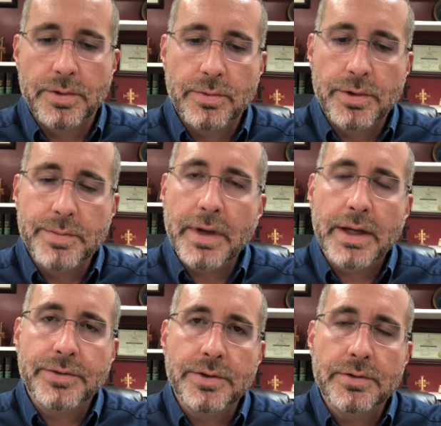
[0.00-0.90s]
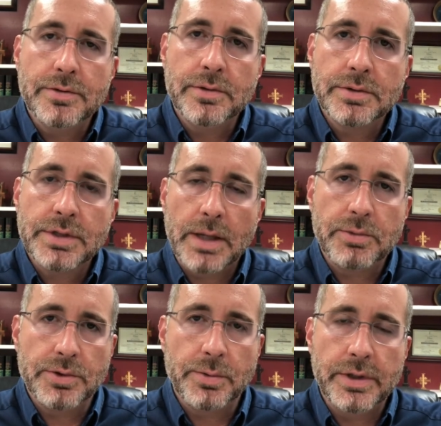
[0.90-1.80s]
we're in Matthew
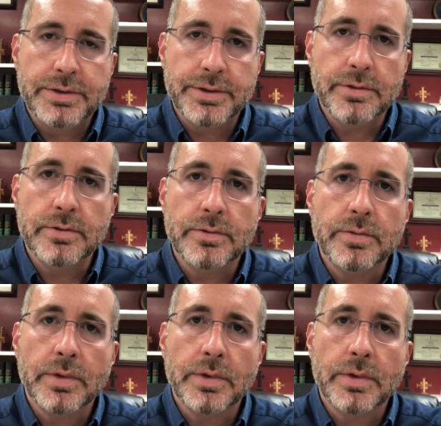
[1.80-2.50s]
chapter 22,